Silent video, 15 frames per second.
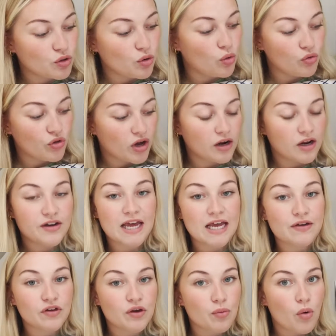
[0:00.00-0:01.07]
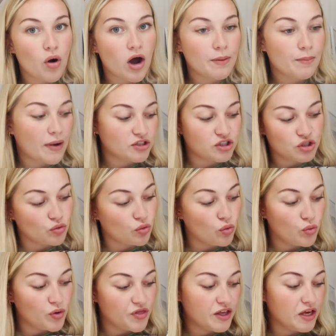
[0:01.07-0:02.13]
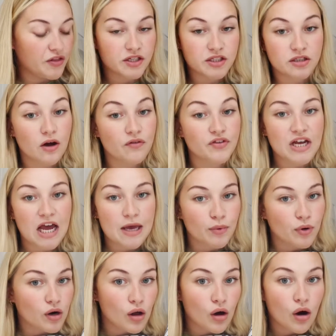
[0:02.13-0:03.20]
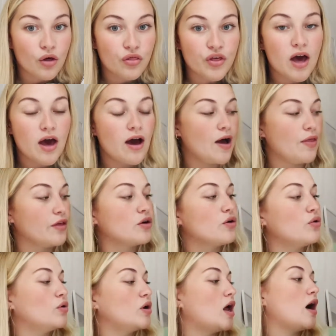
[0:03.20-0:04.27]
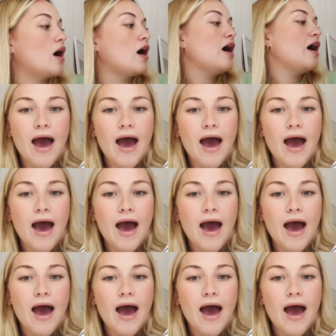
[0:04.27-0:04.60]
All the kind of navy and white matches all with the other stuff, the tablecloth and the cooler.